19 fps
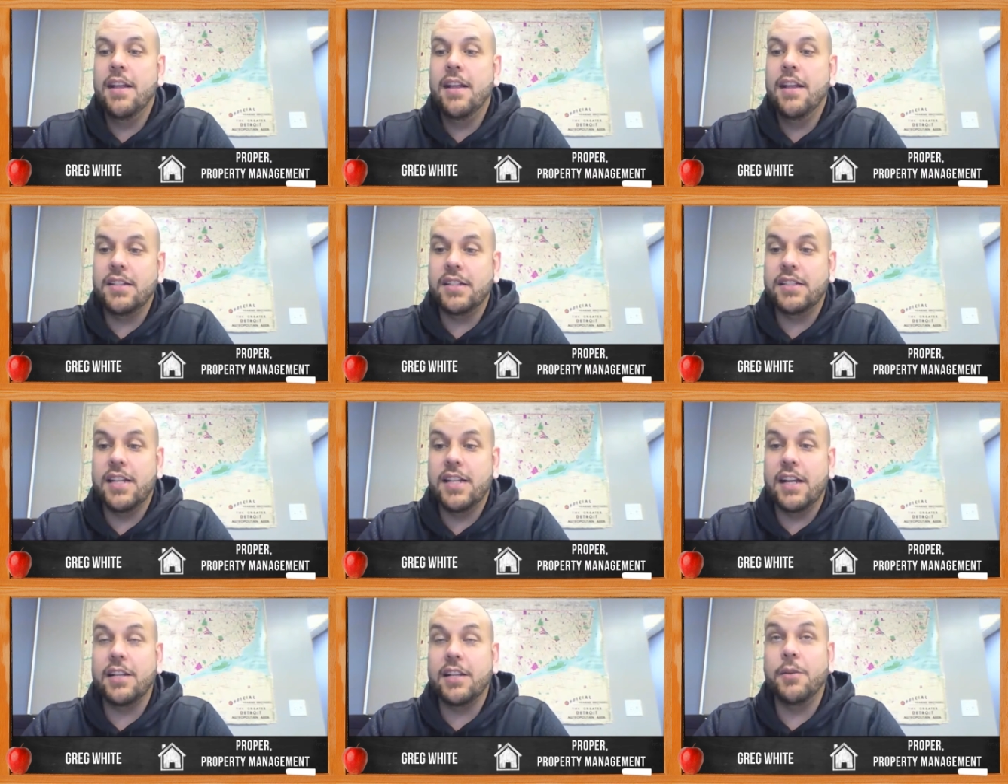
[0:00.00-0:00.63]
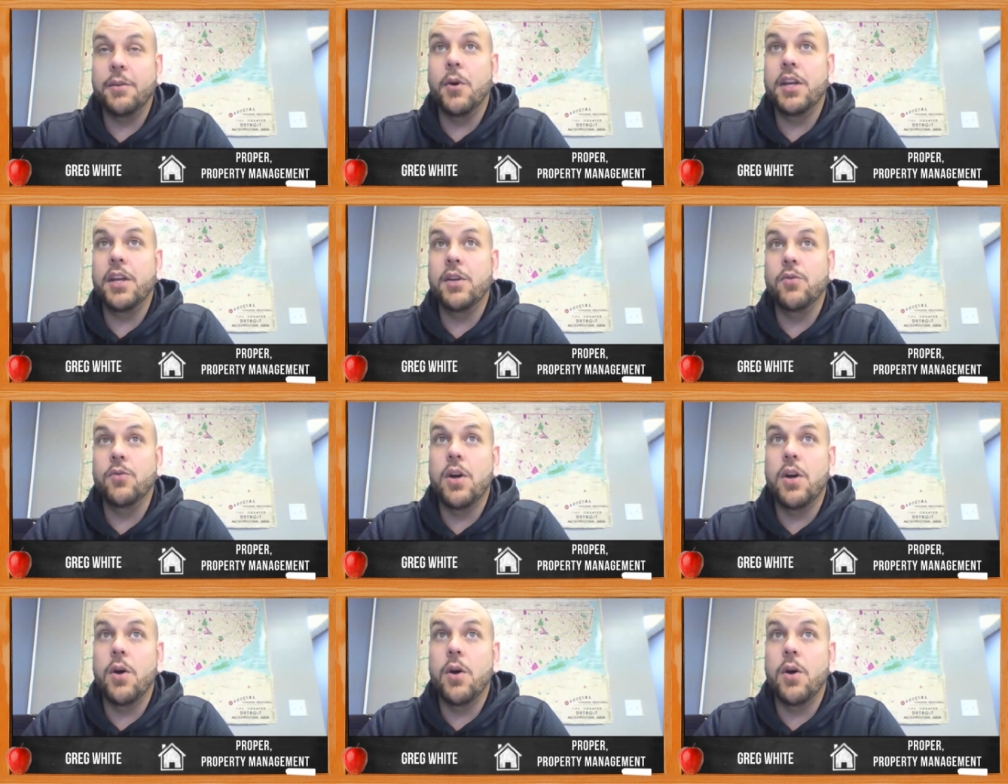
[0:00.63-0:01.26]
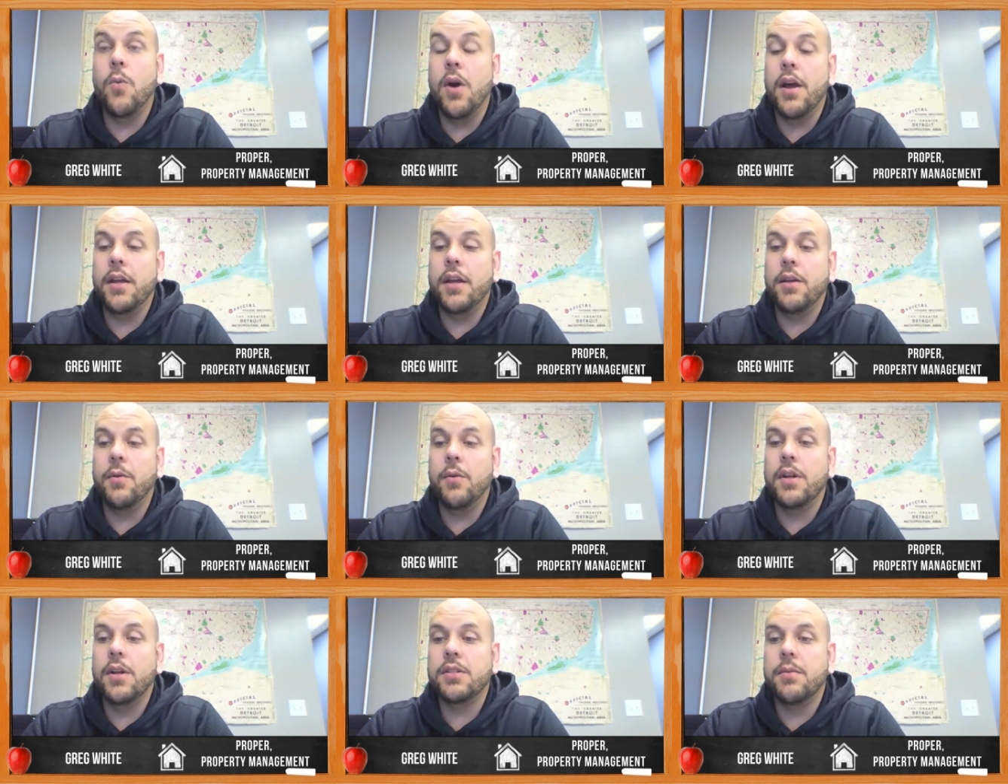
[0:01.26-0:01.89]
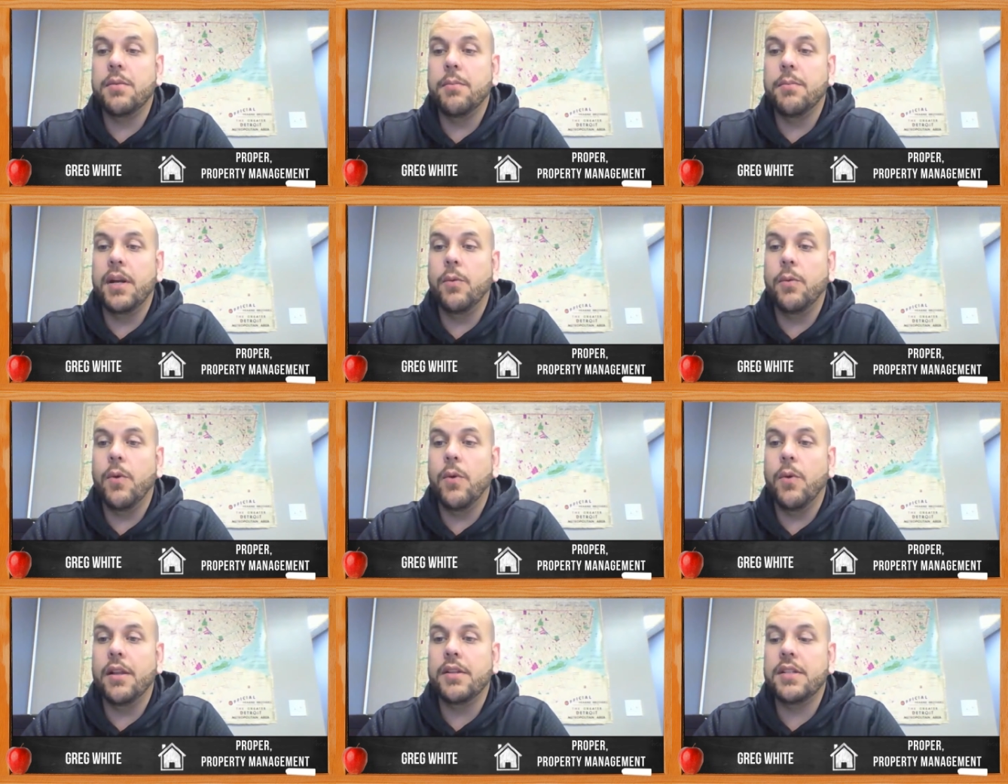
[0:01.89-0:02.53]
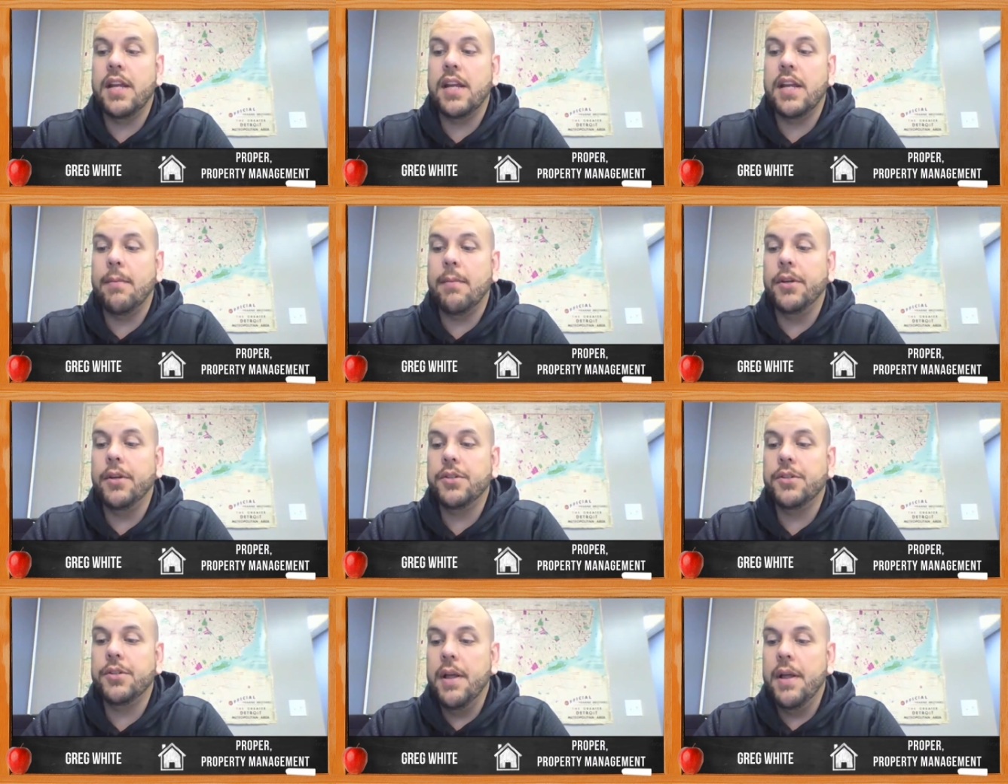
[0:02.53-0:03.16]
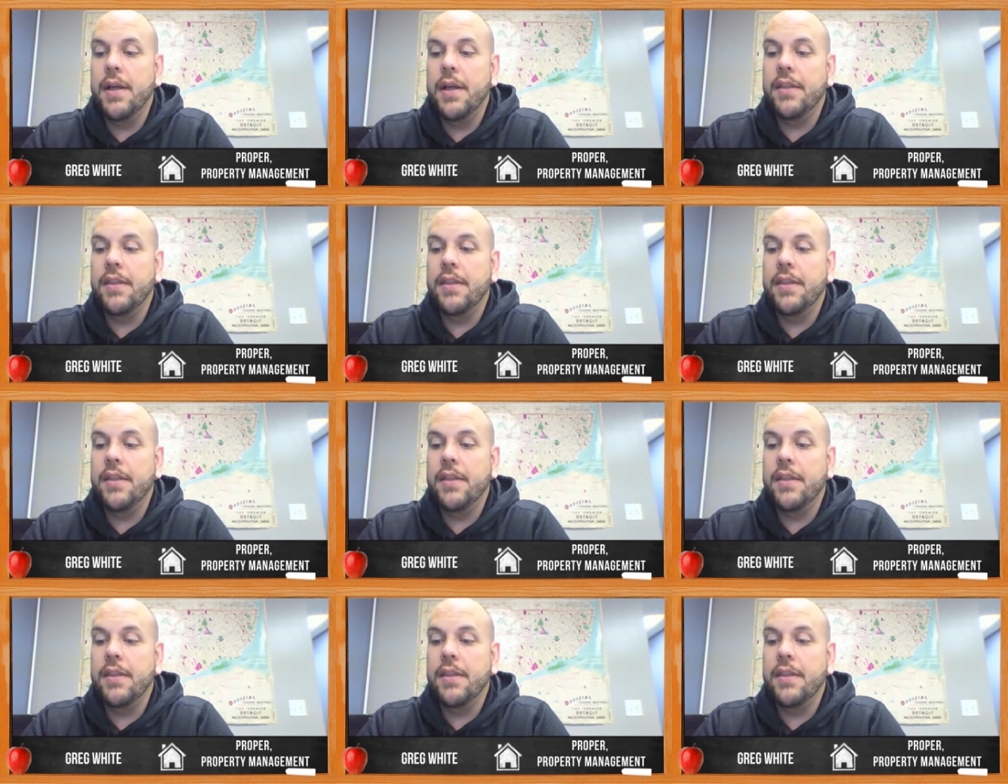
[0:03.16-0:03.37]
That's exactly what you don't want. You want somebody well established